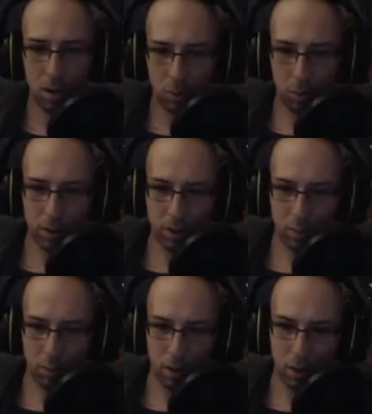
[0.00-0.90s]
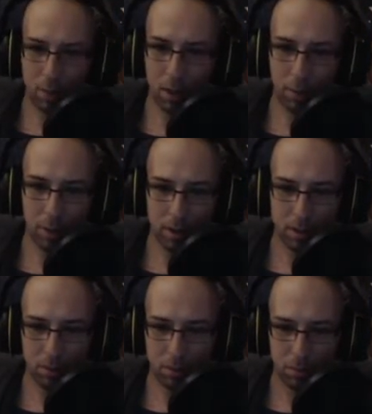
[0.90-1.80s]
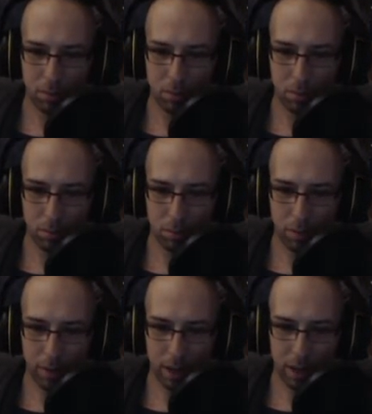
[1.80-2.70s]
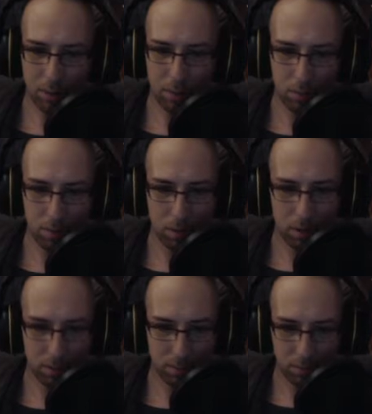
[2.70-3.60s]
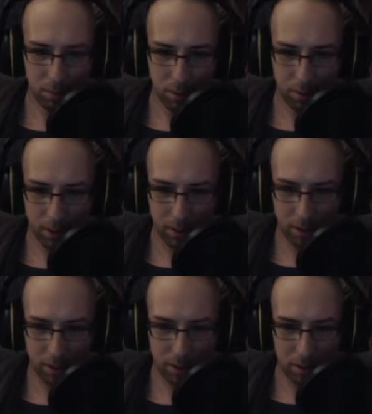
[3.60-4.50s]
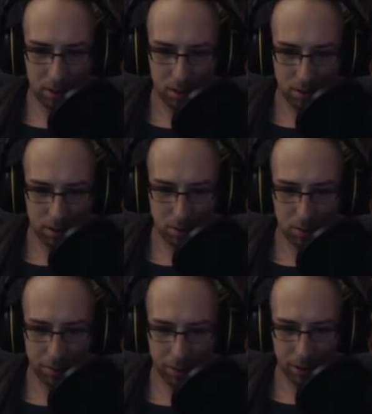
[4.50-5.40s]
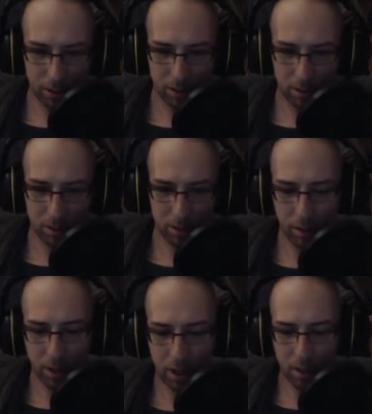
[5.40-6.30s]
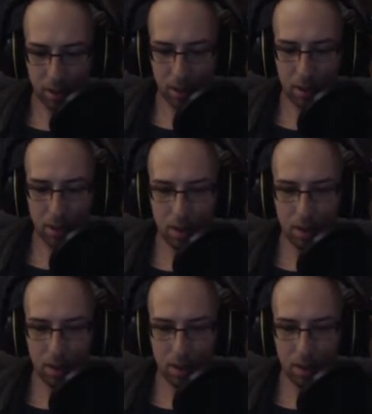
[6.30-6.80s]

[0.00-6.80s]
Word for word: which one I'm going to want to try out and explore with. Silver repair kit, I'll just throw that on that.